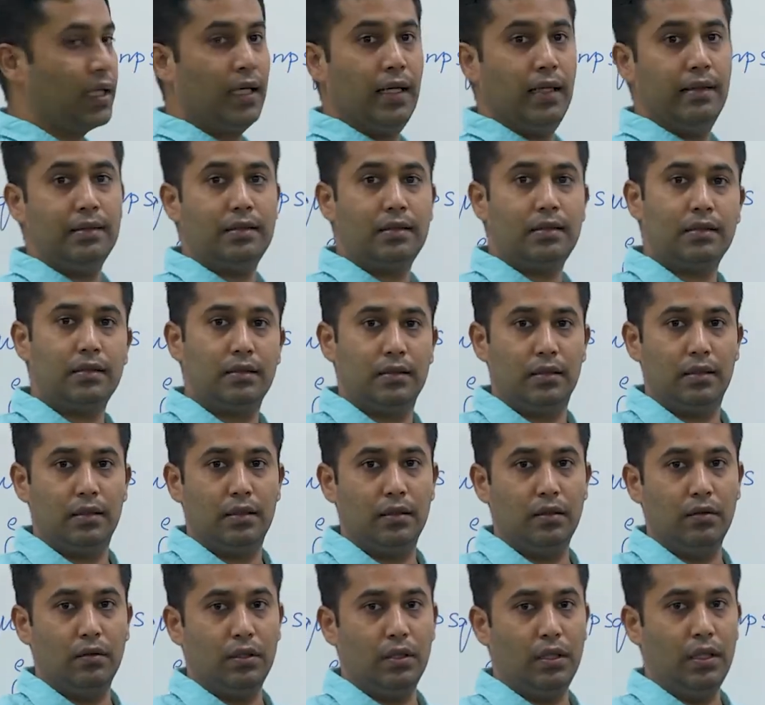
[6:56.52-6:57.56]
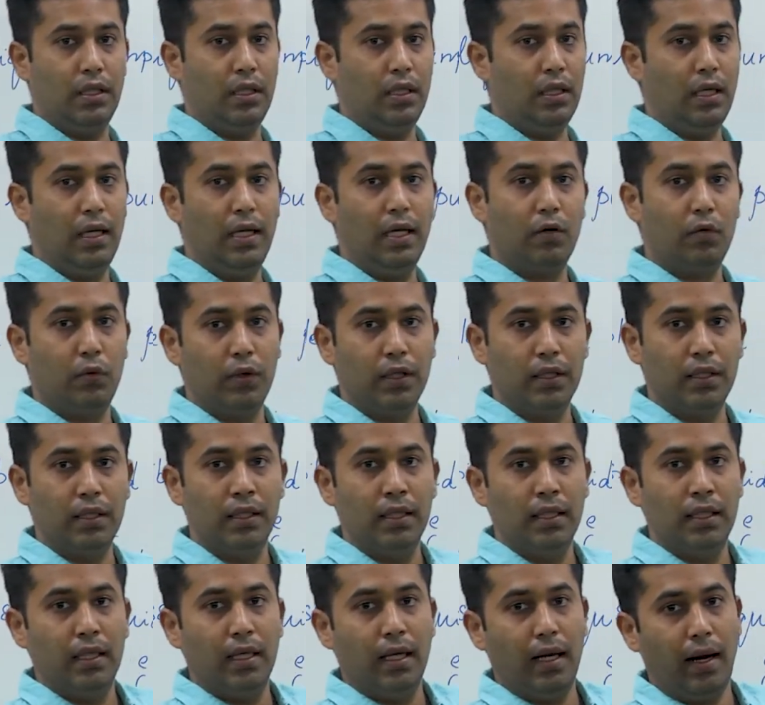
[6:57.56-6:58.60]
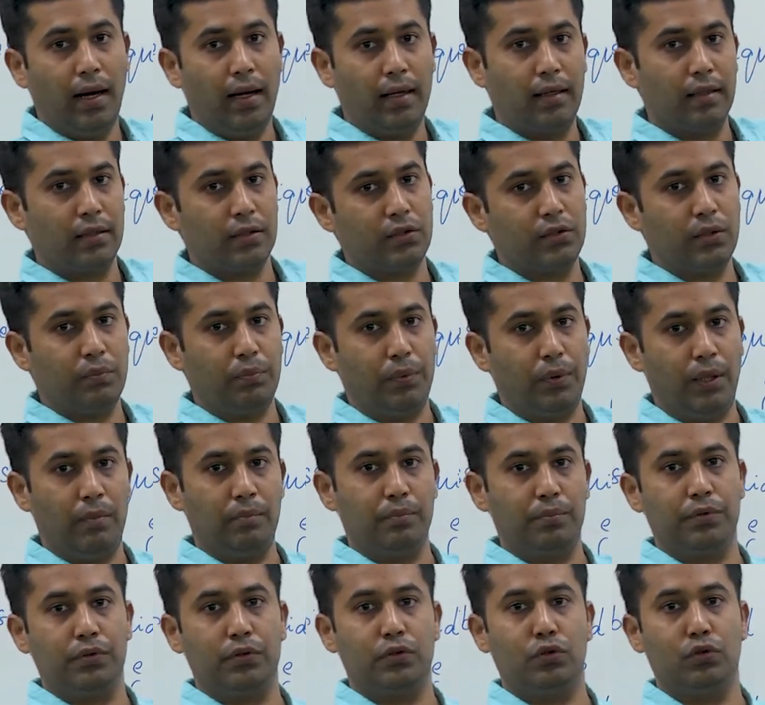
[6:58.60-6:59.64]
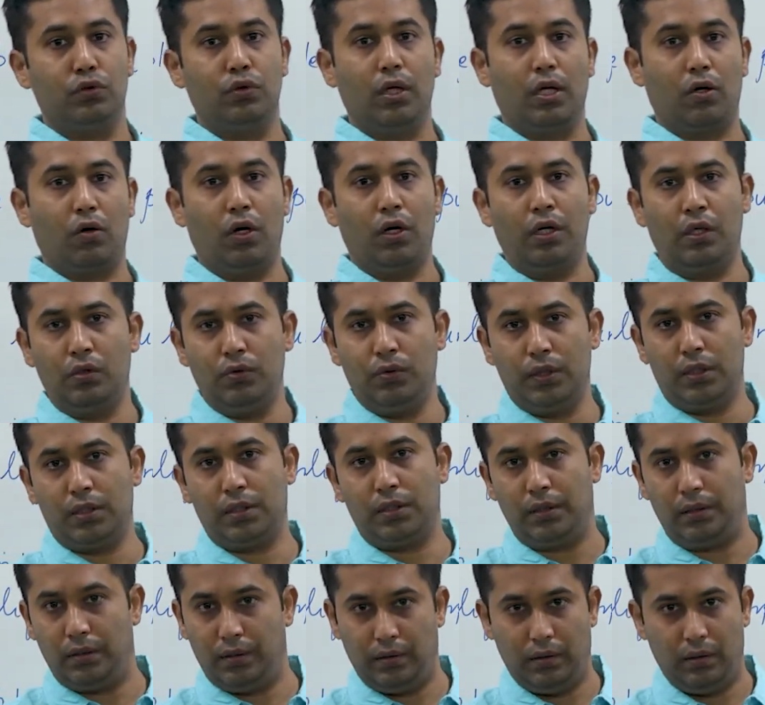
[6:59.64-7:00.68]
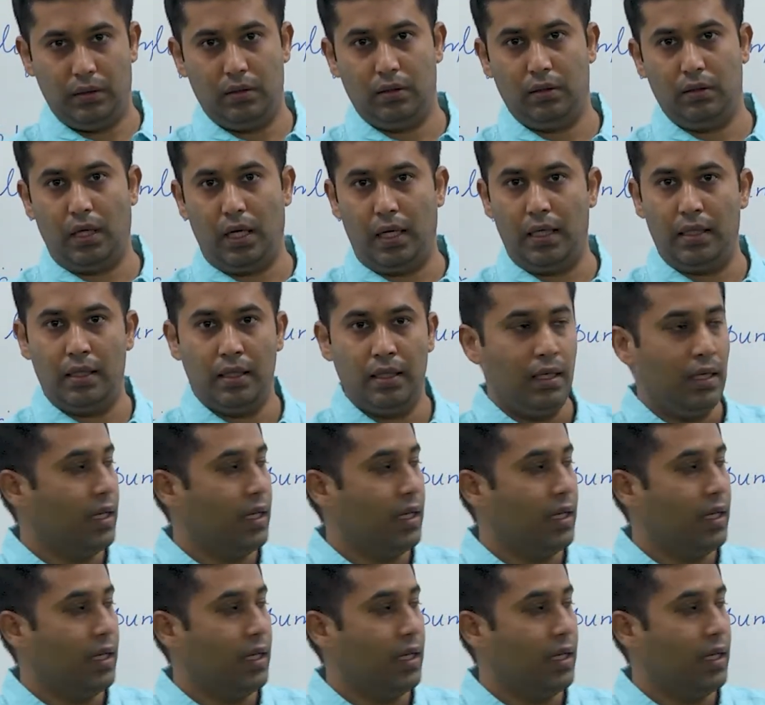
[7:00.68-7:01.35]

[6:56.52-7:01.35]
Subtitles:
case, the liquid enters the pump through a conduit, right?